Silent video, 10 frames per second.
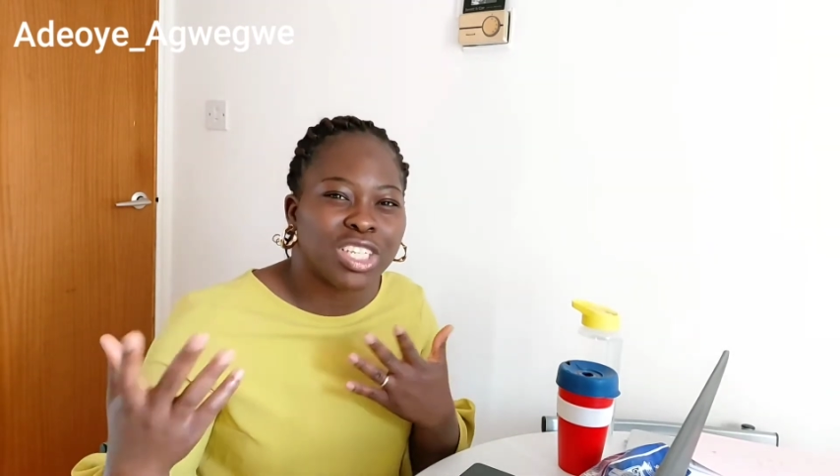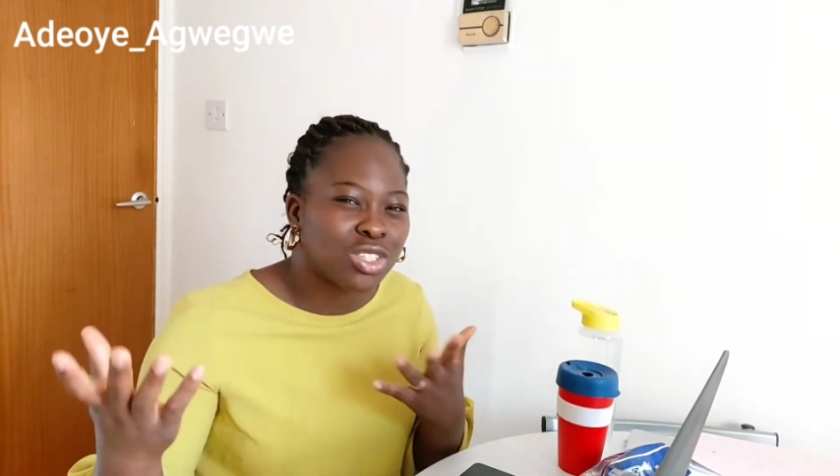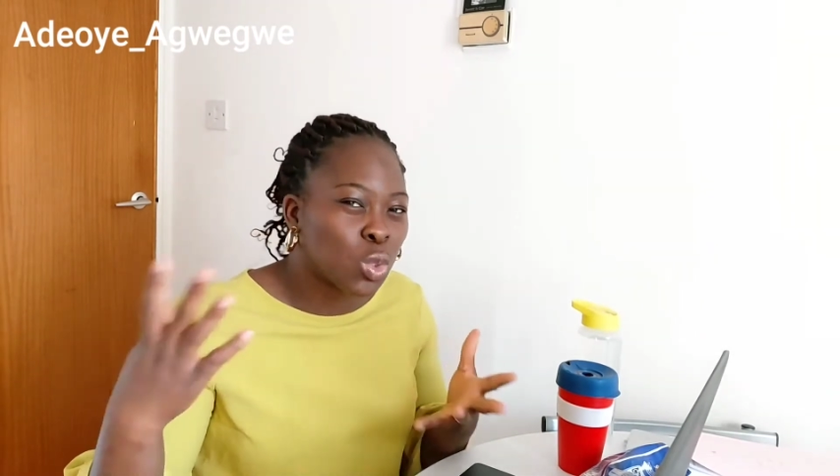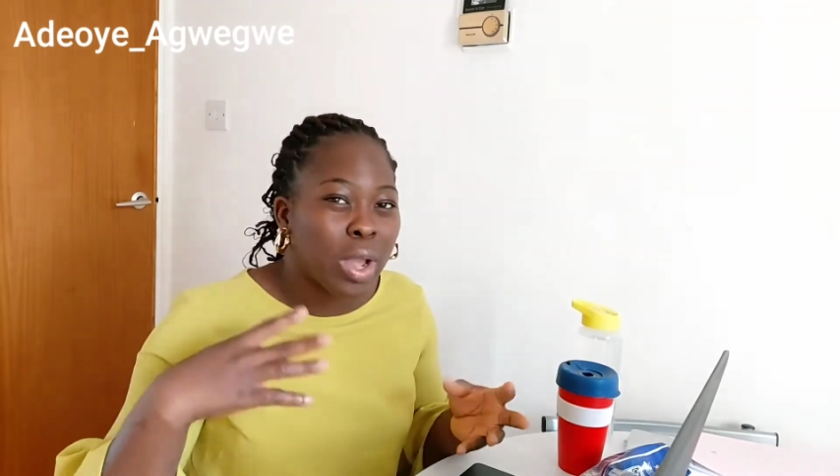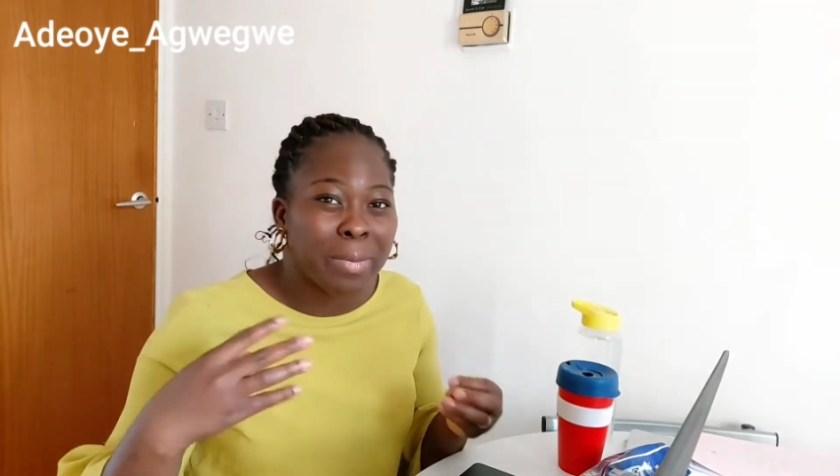
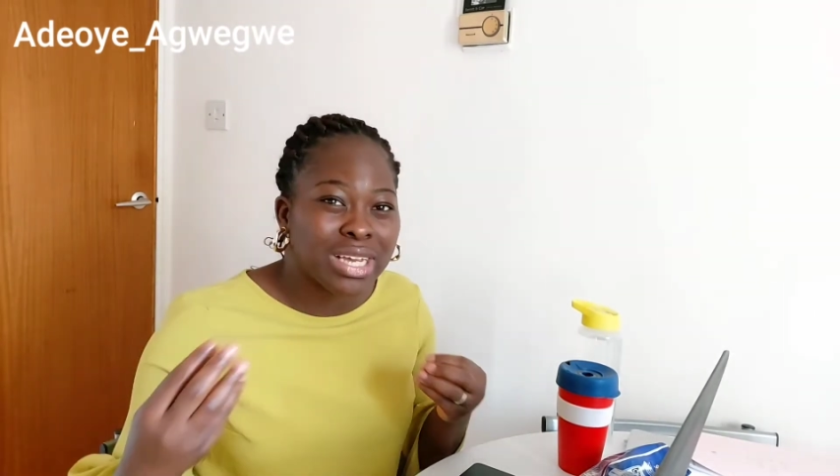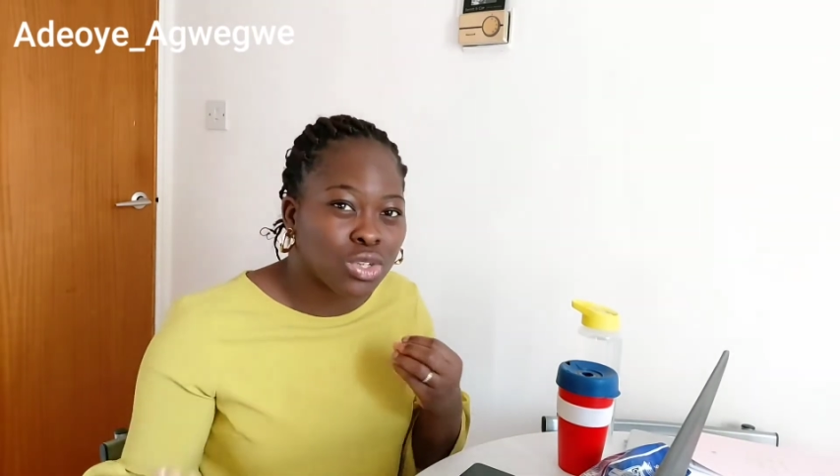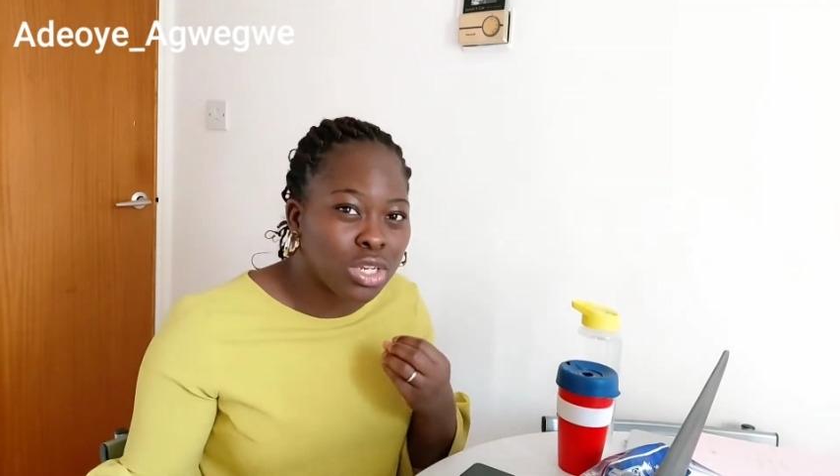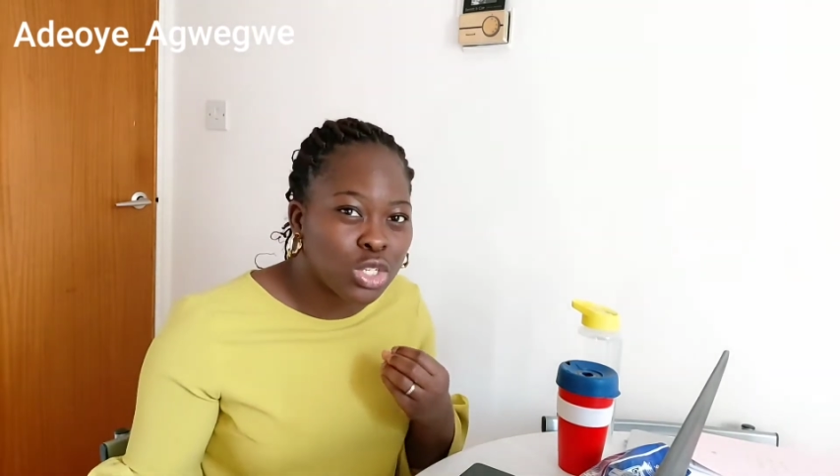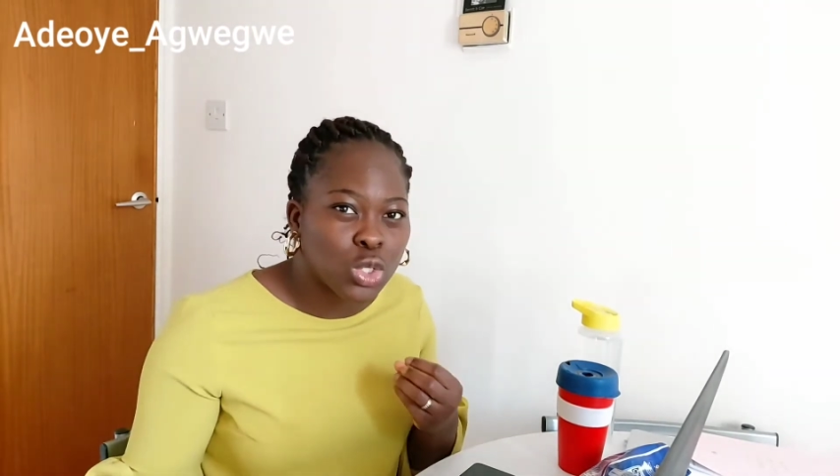so when my
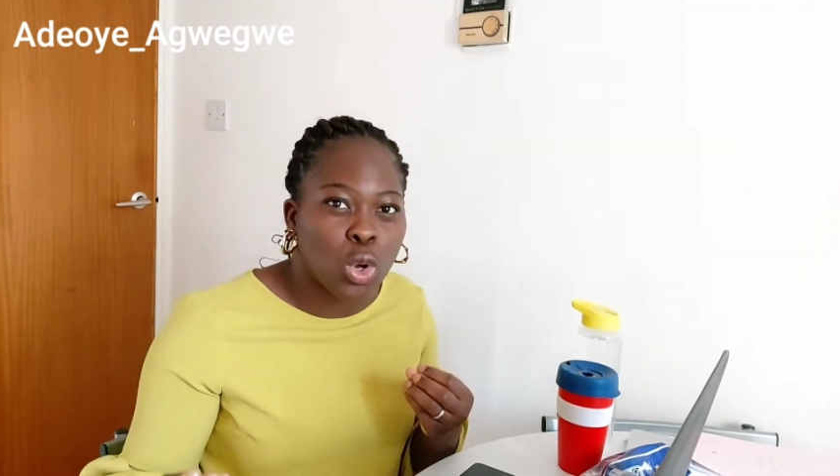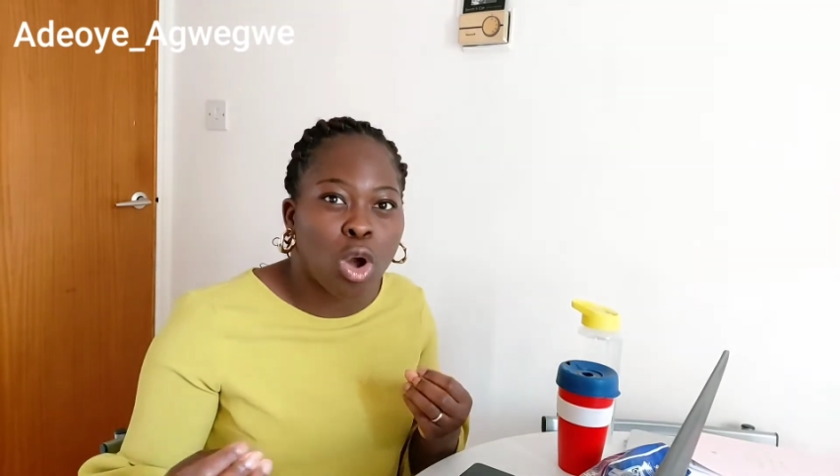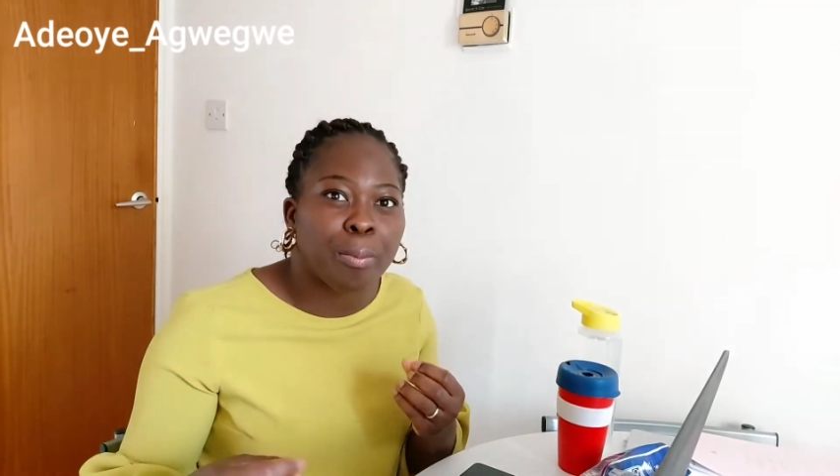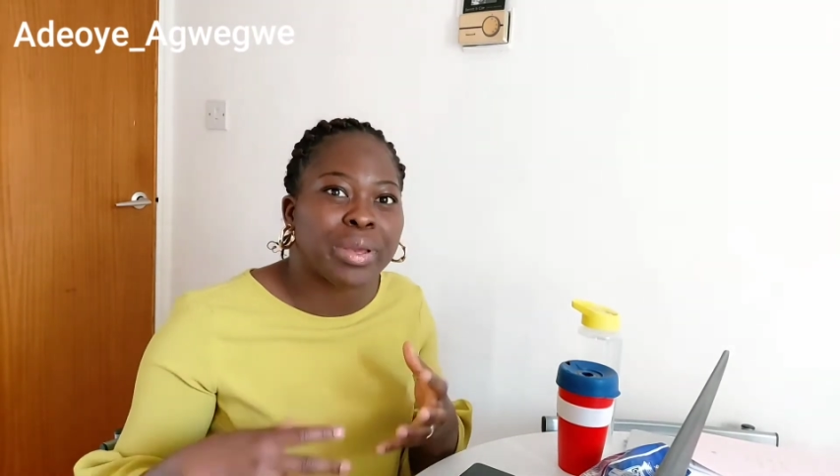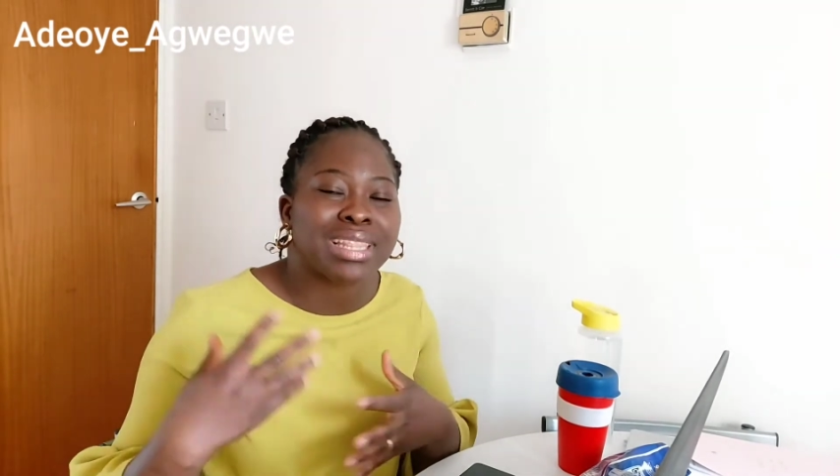son is
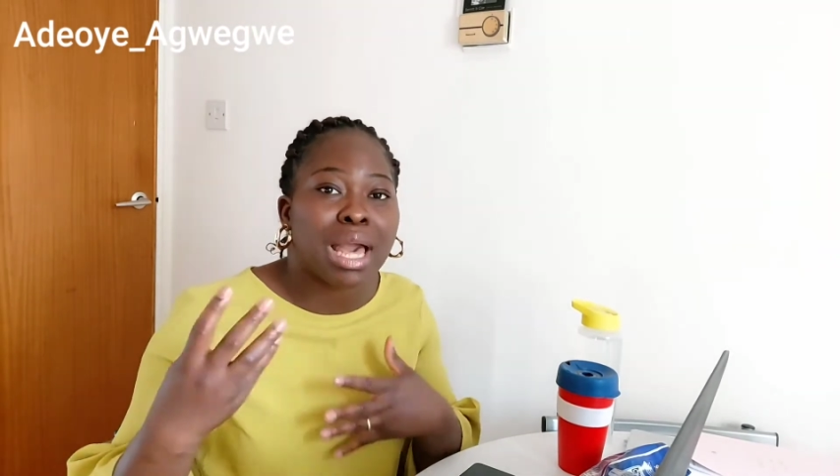up,